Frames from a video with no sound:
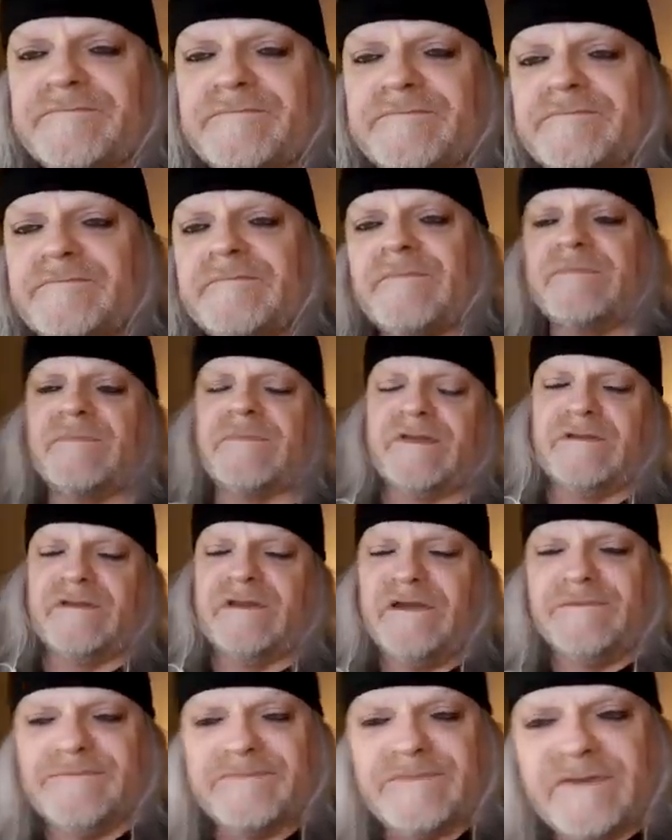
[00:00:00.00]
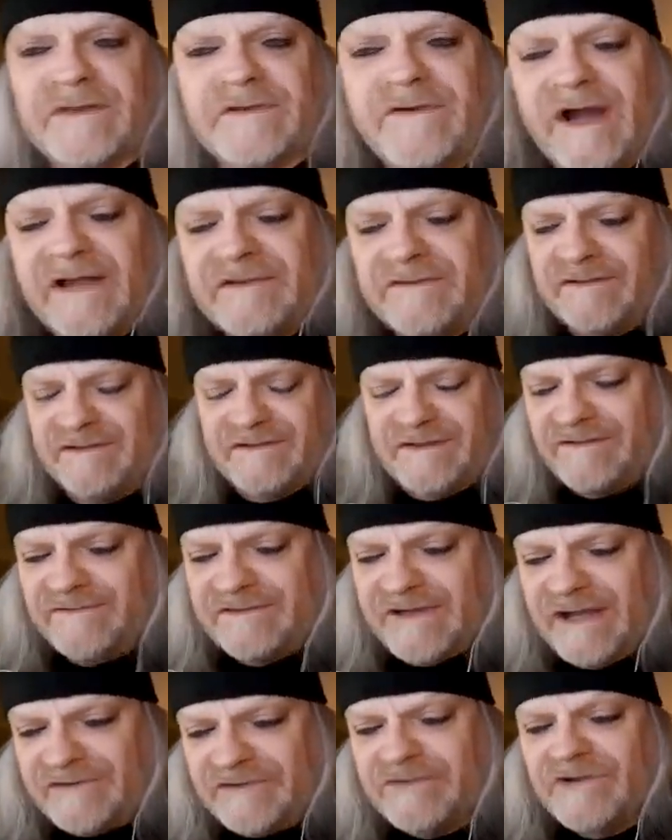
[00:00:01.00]
Yeah, you had to, you
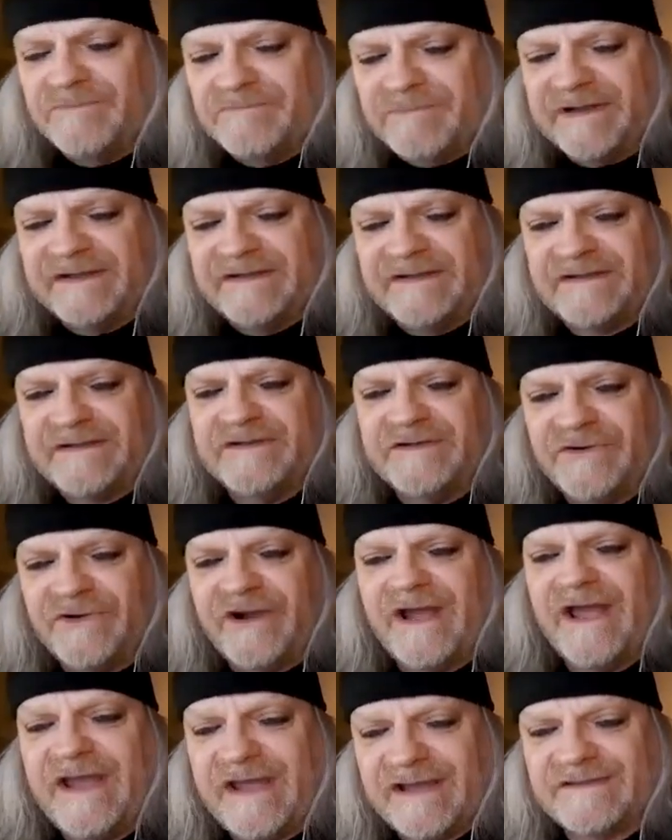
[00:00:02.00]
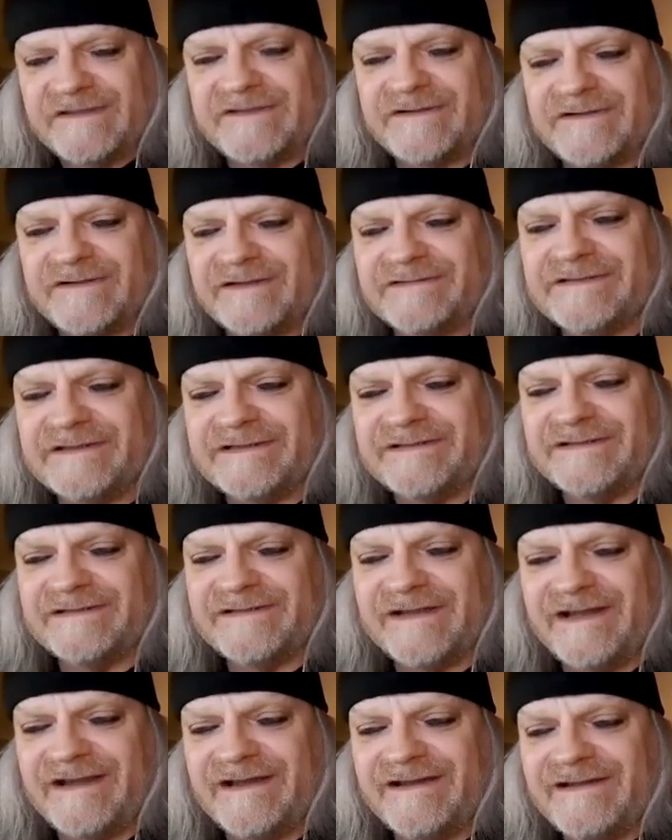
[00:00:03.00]
had to complete it in your head, and
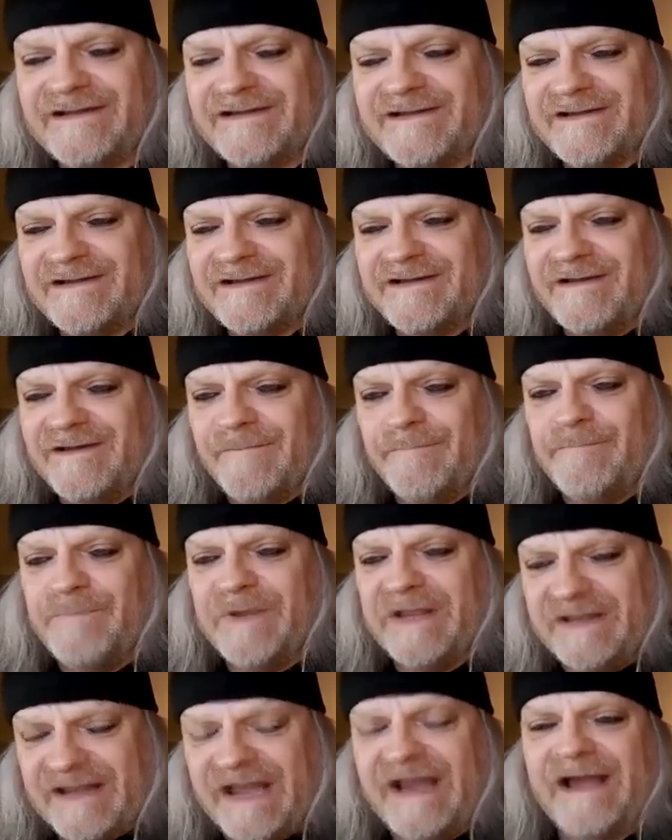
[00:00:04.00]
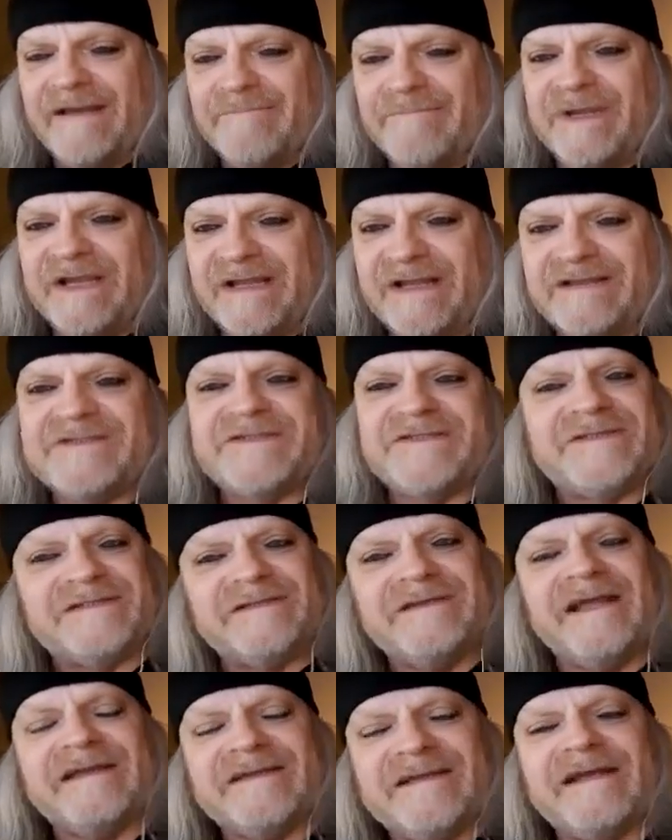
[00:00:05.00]
being being
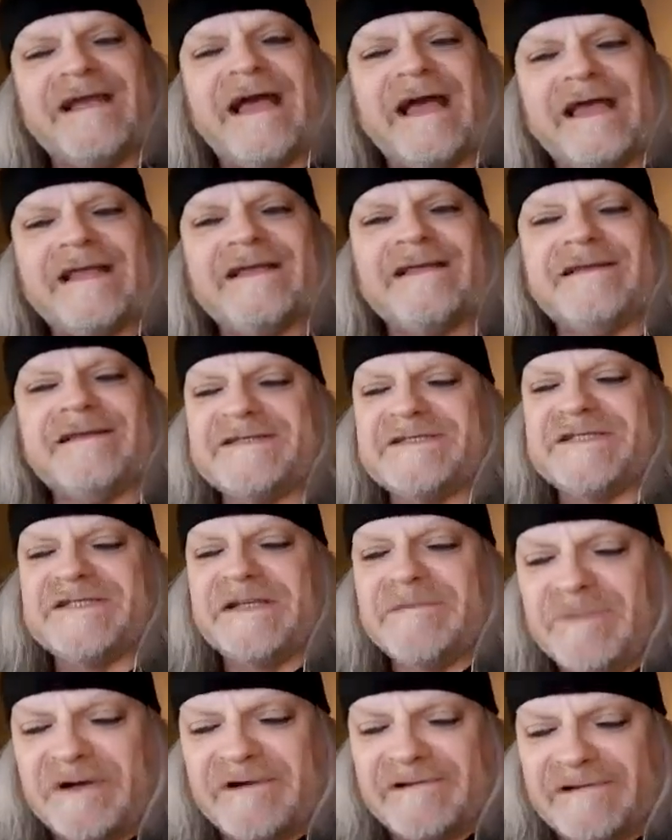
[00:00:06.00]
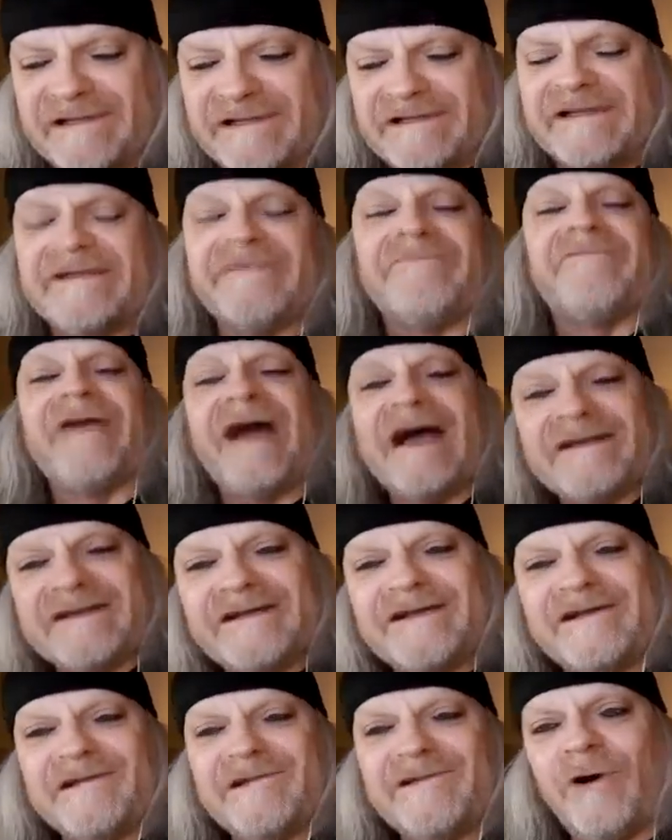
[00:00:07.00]
similarly
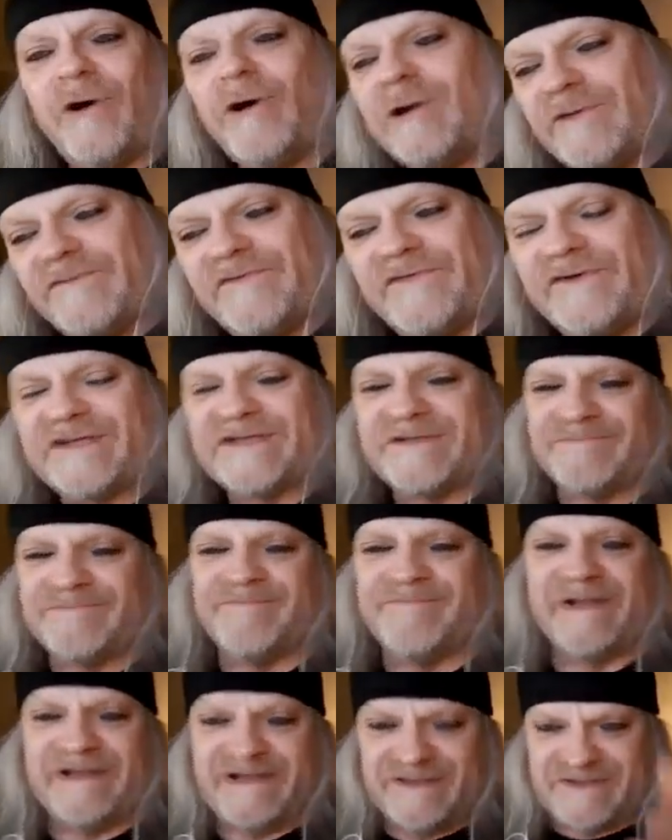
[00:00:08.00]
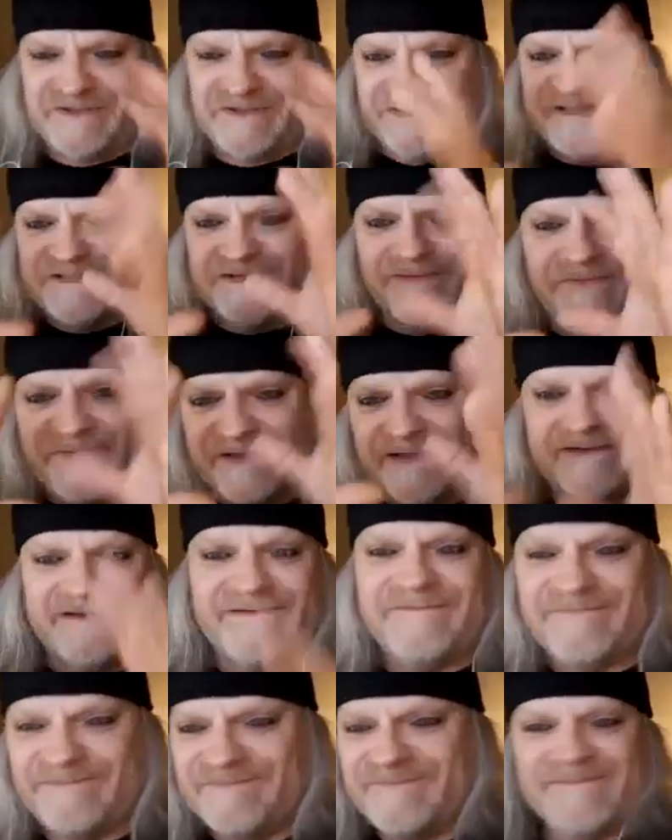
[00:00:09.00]
radical. All of us pictured
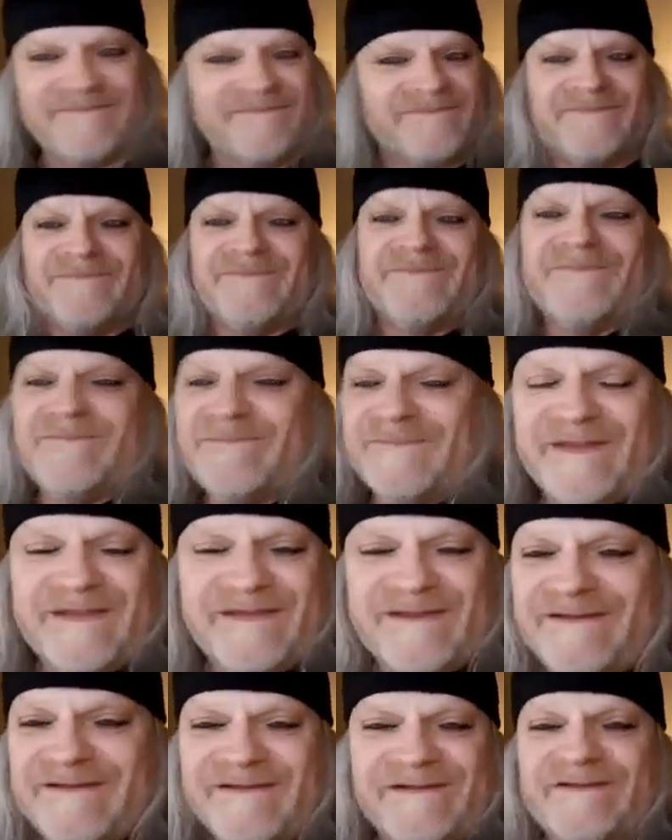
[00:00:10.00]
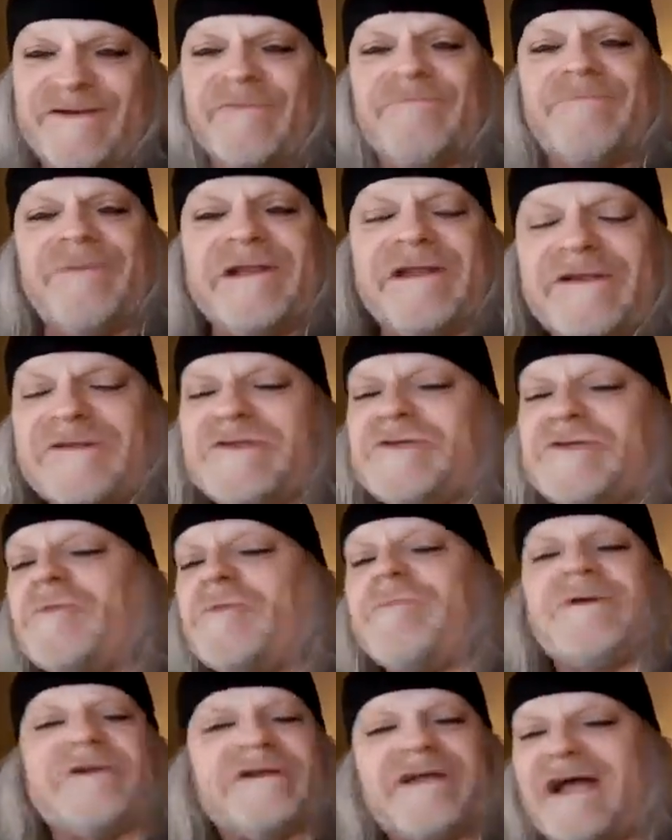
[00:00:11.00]
something completely
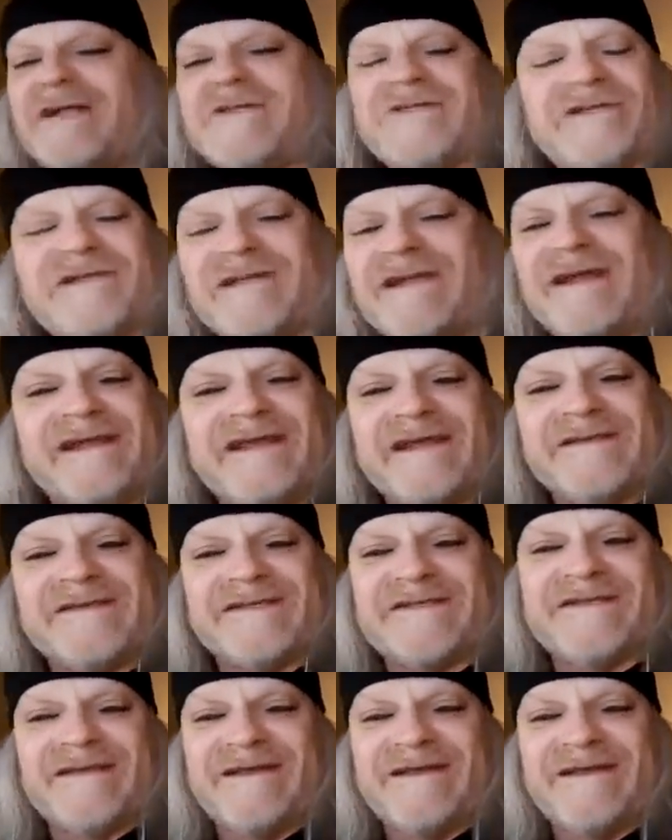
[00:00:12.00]
supernatural, I guess.